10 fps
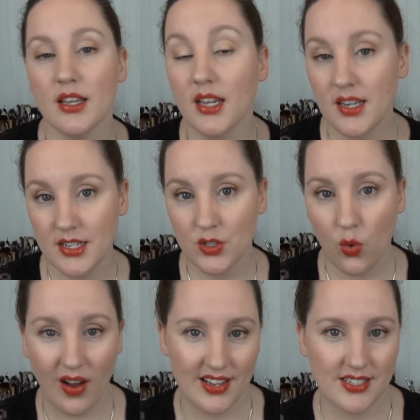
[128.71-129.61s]
It is
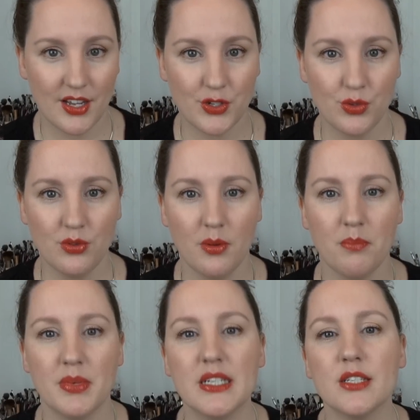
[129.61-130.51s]
quite subtle,
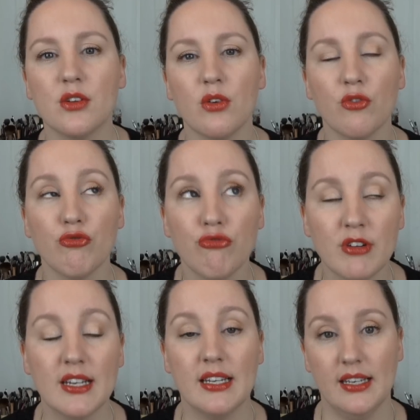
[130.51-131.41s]
but it's
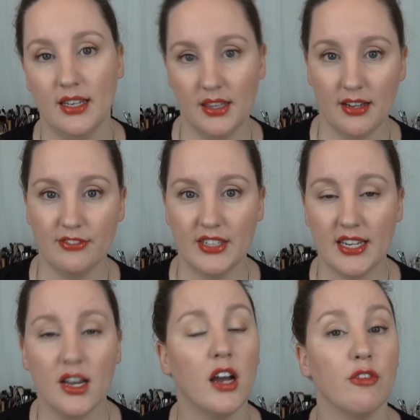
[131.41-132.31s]
really
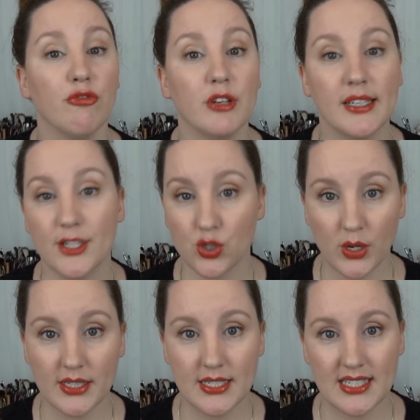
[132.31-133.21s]
lovely. I really
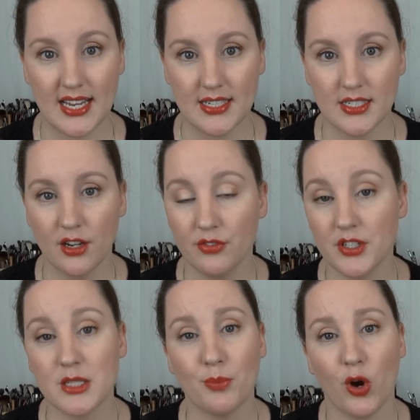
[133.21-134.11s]
enjoy the scent of
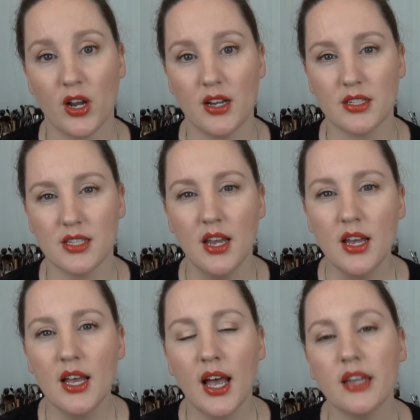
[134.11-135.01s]
this product.
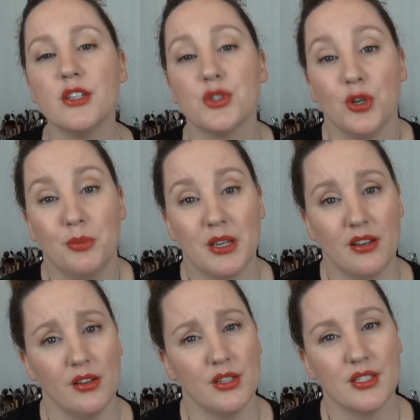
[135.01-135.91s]
And it's good
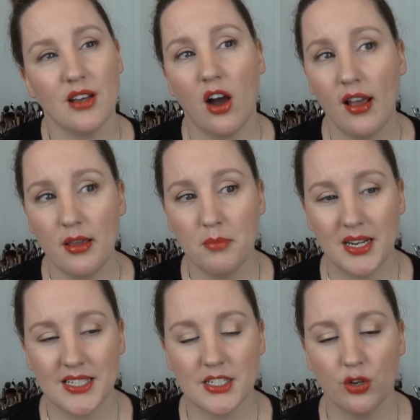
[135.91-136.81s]
because I
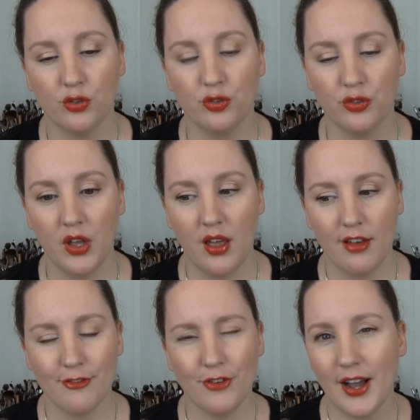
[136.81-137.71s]
myself
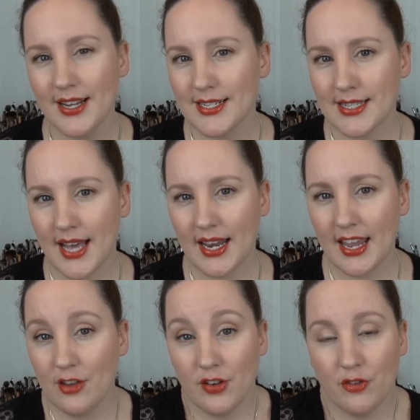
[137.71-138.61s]
find that
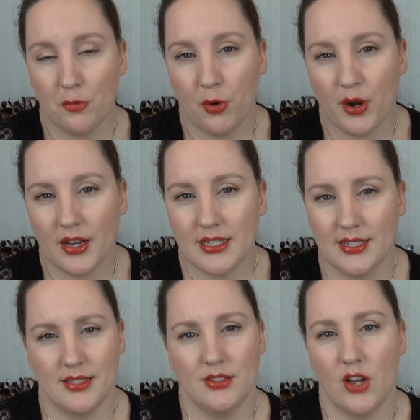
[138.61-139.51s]
even if a product
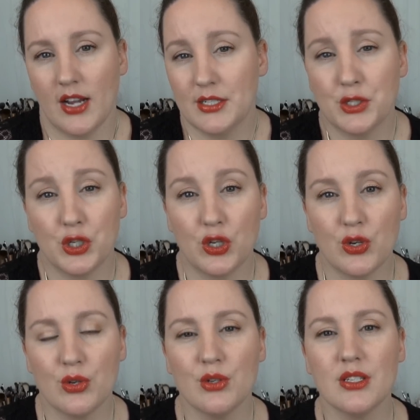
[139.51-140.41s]
is nice to
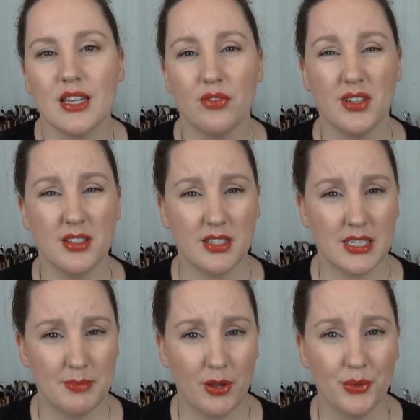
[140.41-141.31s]
use, if it
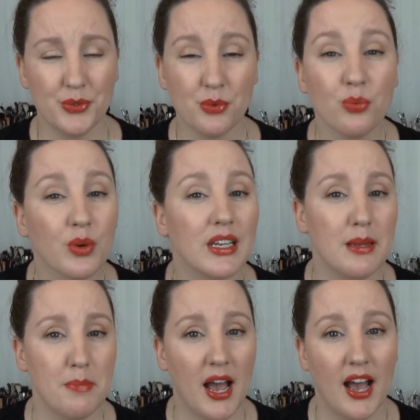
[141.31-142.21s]
smells really
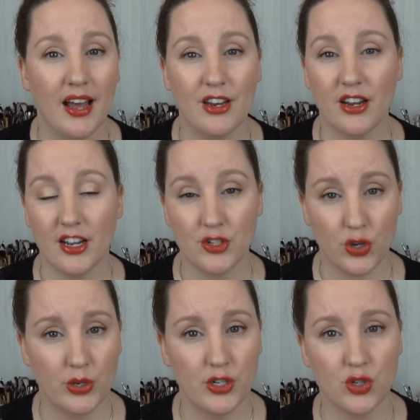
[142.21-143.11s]
bad and I
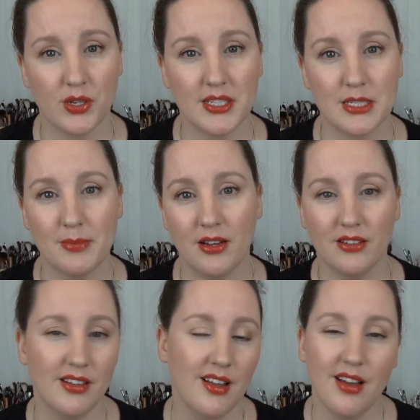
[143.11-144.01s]
don't enjoy the
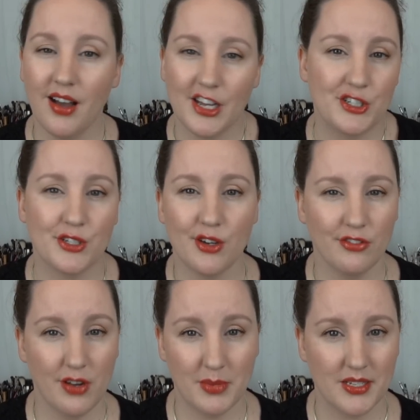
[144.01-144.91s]
smell, I just don't
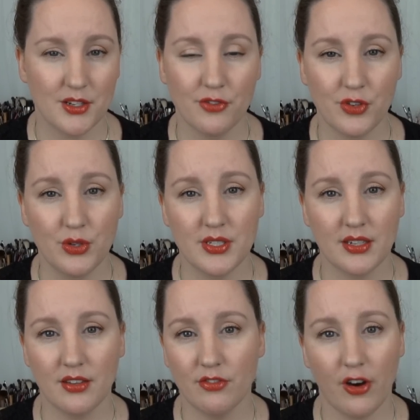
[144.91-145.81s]
find myself
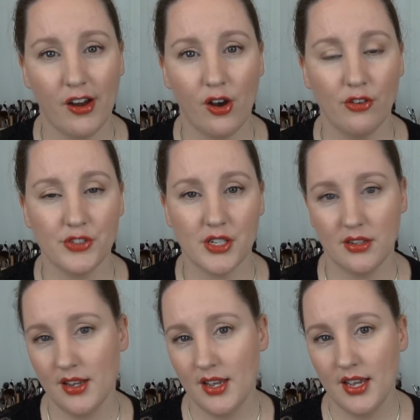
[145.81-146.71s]
using it very often.
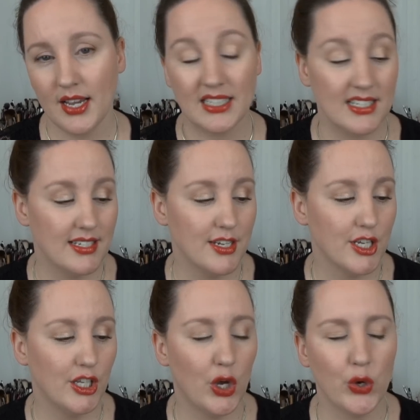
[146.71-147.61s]
And the scent
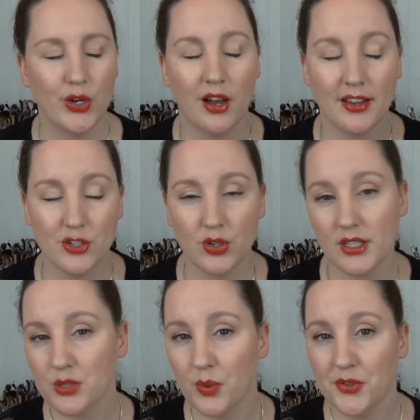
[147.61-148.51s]
alone, I enjoy
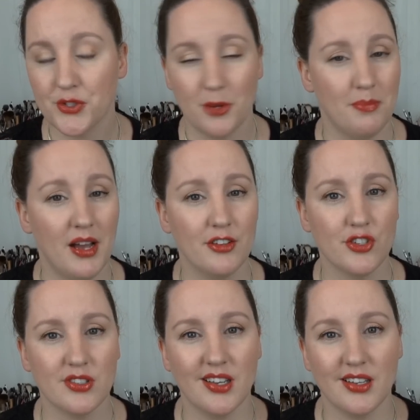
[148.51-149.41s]
this one so
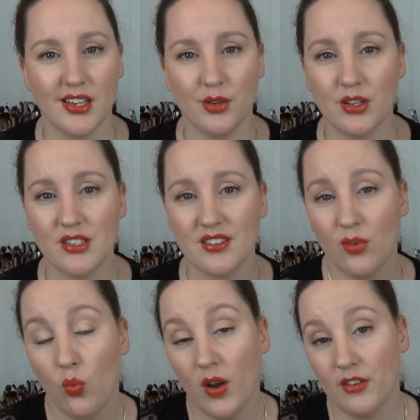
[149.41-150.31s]
much that it is
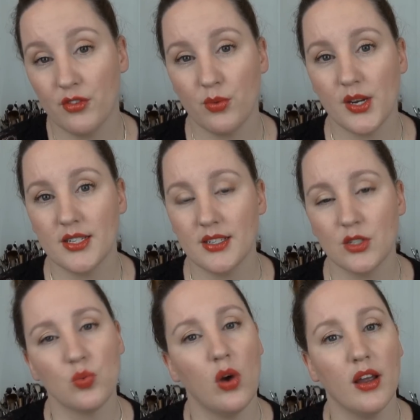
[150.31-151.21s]
one of the
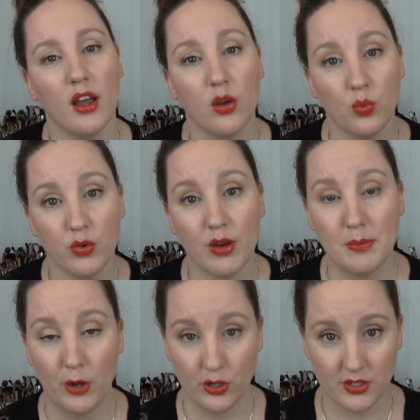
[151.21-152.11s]
reasons why I would
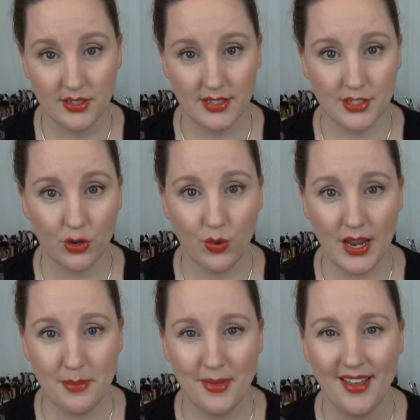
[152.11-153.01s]
repurchase this
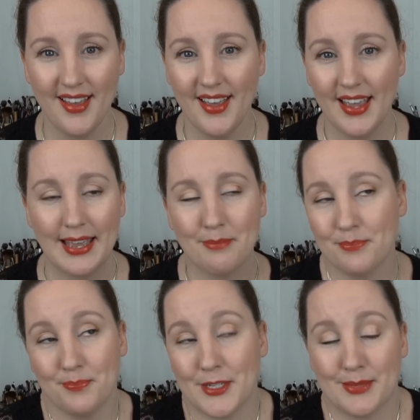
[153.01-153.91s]
cream,
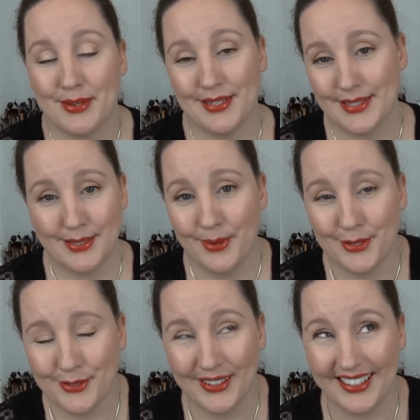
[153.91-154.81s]
just because it
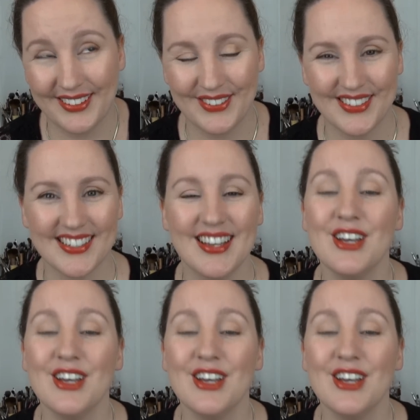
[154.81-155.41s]
smells really good.